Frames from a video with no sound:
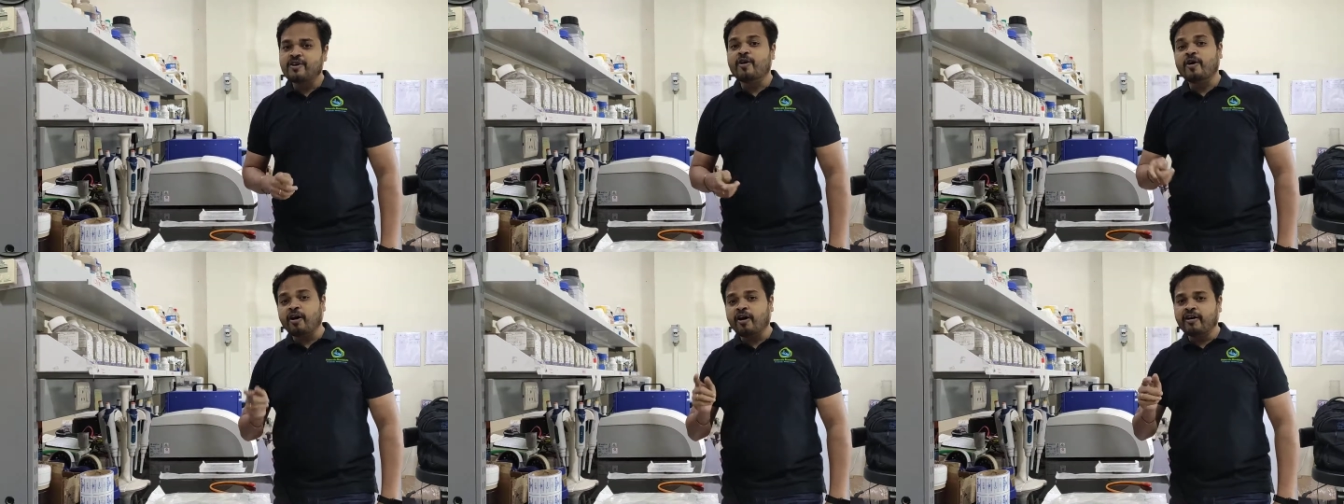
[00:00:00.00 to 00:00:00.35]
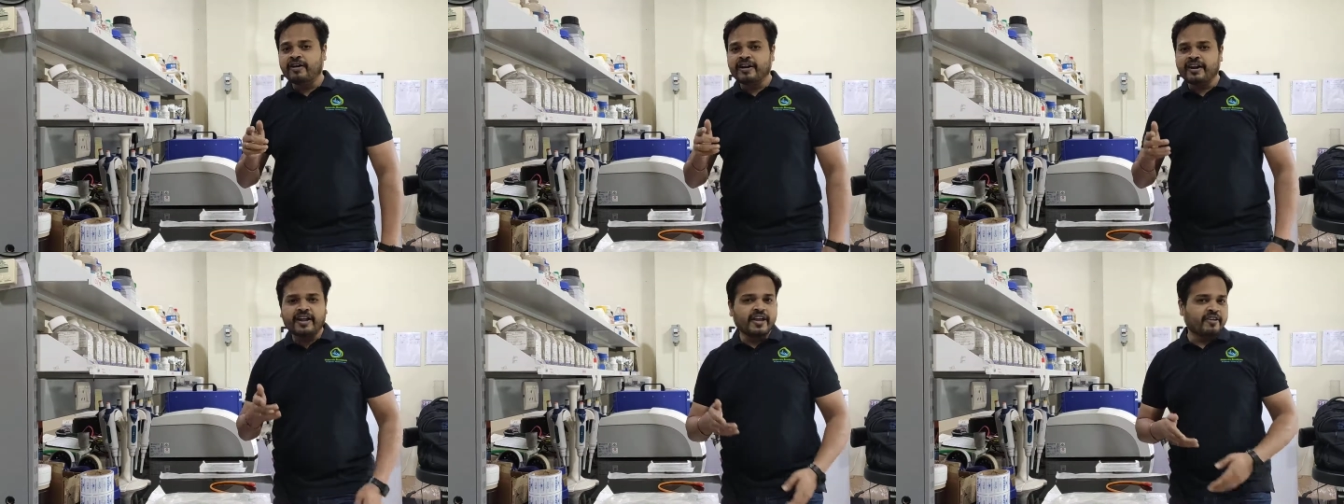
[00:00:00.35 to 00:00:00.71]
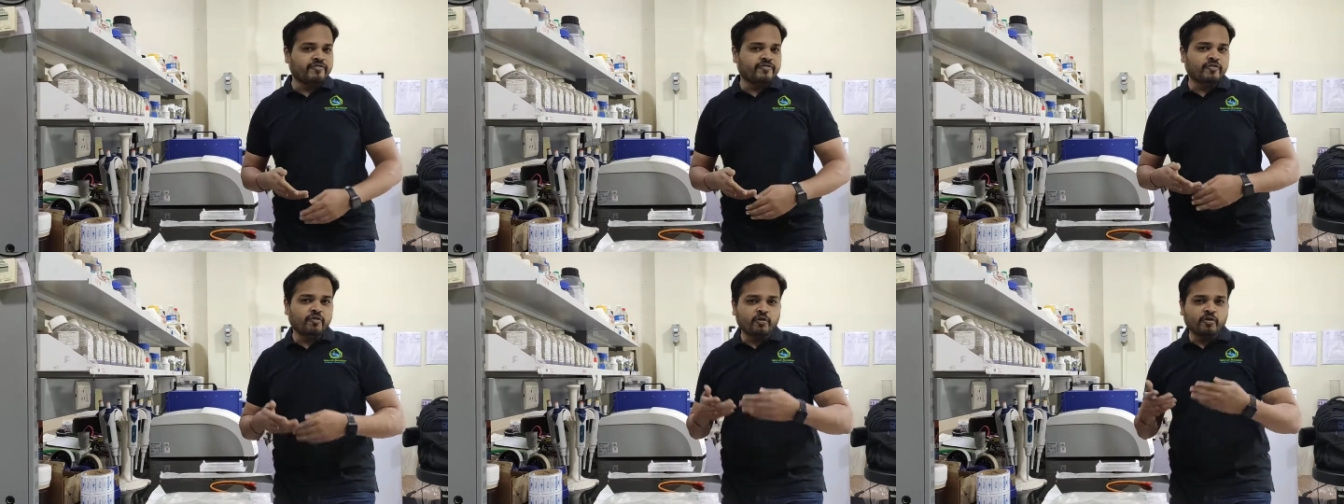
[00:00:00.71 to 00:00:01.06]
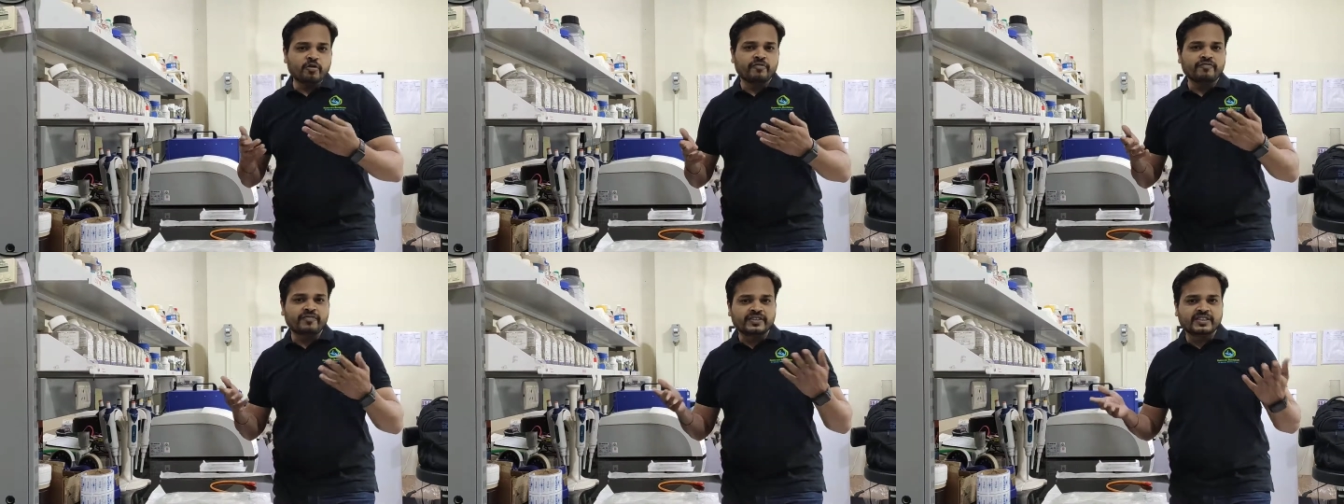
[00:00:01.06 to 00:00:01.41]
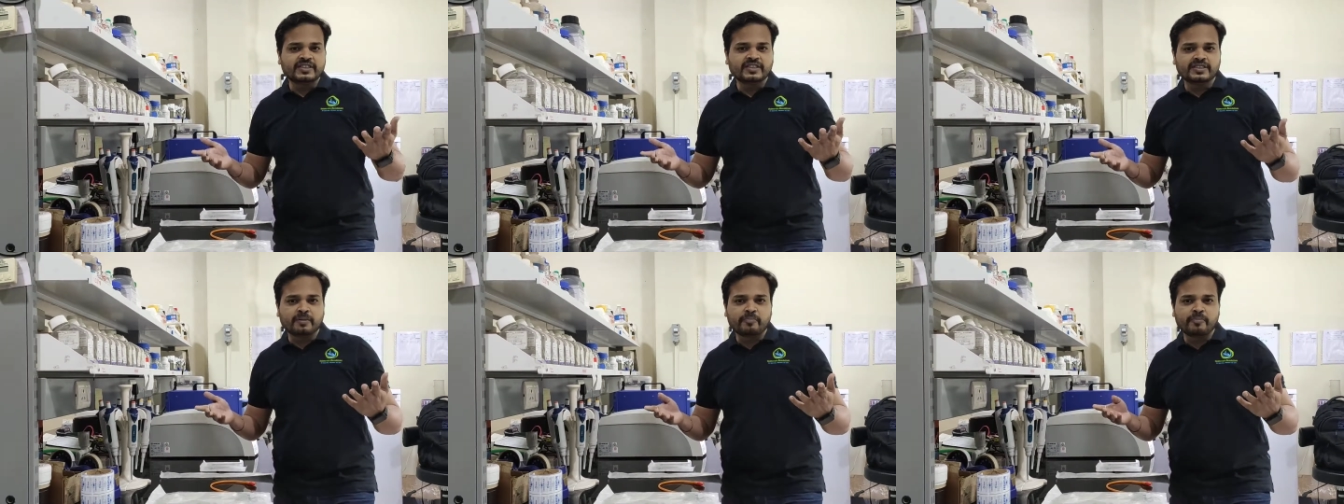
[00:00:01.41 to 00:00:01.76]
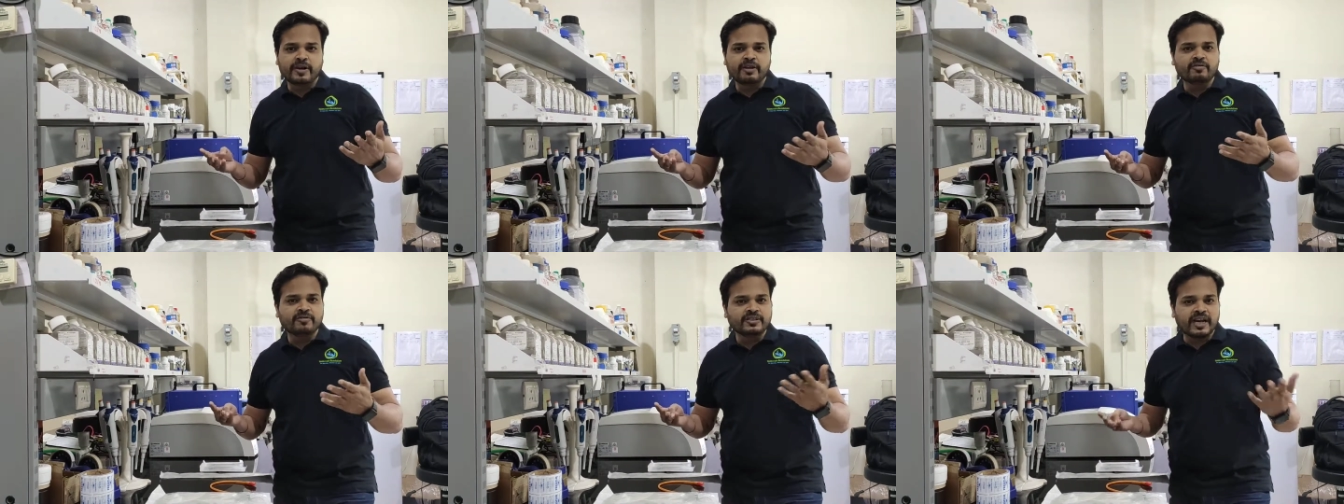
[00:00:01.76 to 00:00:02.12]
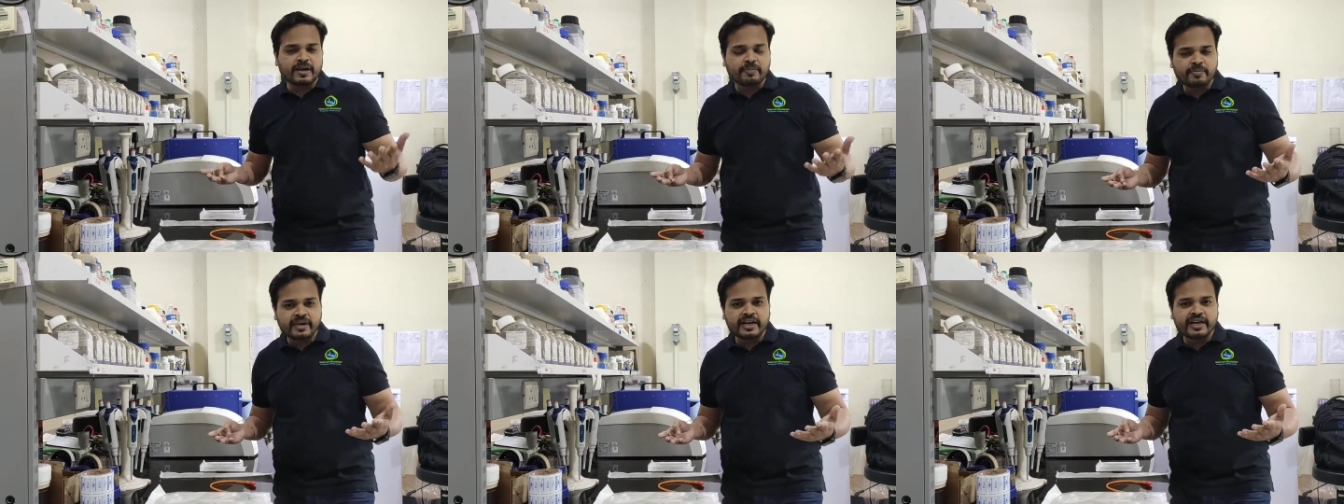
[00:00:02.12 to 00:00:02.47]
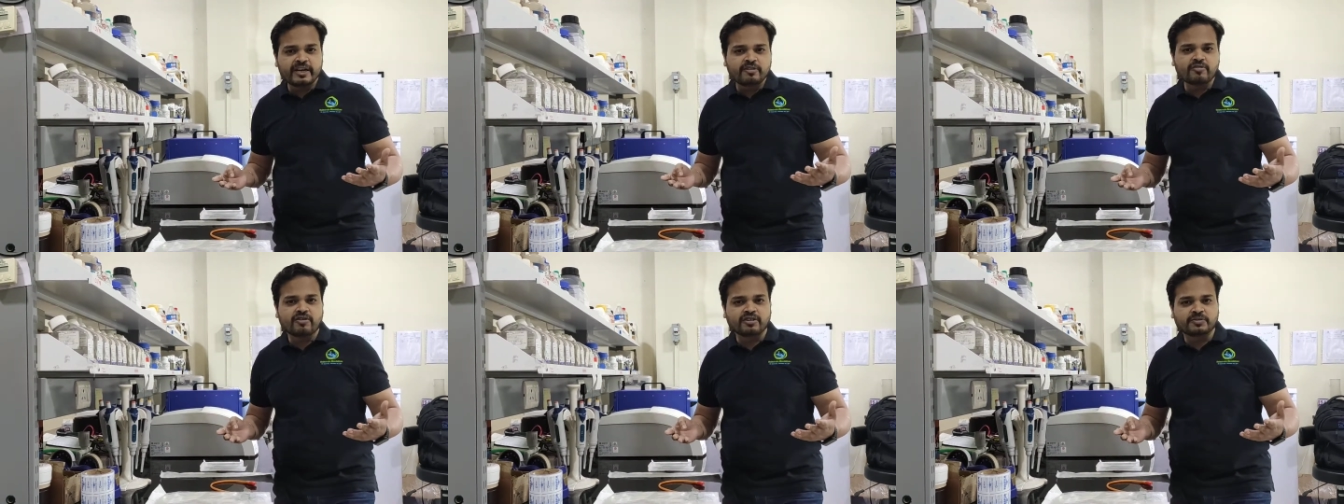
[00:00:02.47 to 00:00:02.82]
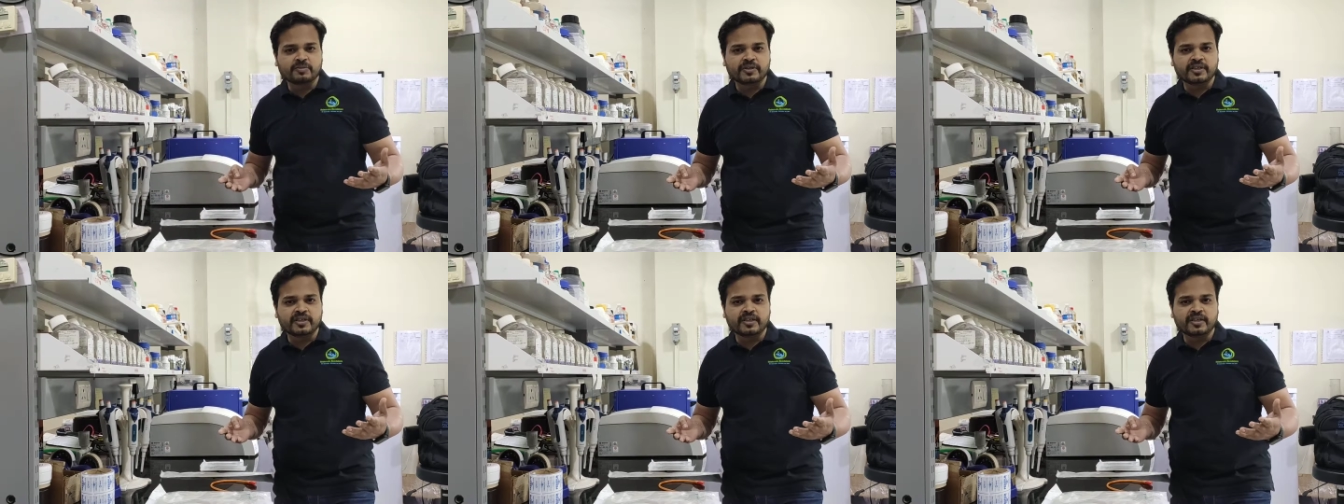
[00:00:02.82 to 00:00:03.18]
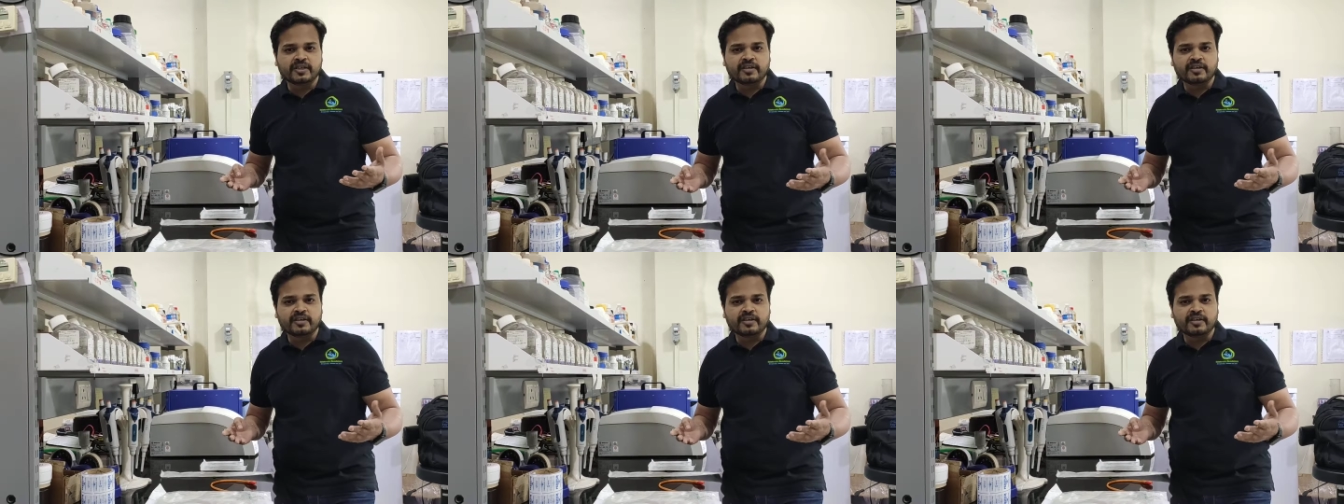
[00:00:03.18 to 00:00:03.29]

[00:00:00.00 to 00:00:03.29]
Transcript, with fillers: or if you go to visit somebody who is admitted in the hospital,